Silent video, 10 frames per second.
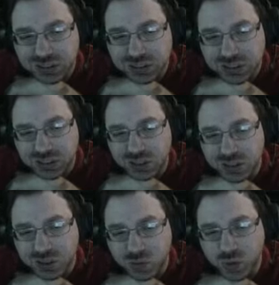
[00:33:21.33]
So
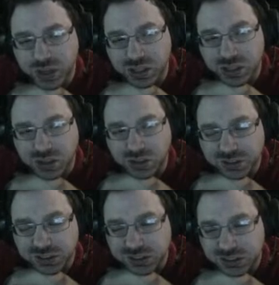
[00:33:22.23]
you wing the
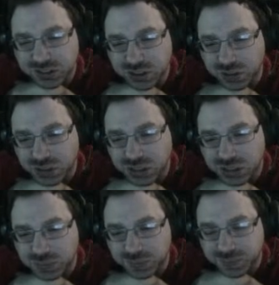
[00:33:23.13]
cultist. You don't kill him.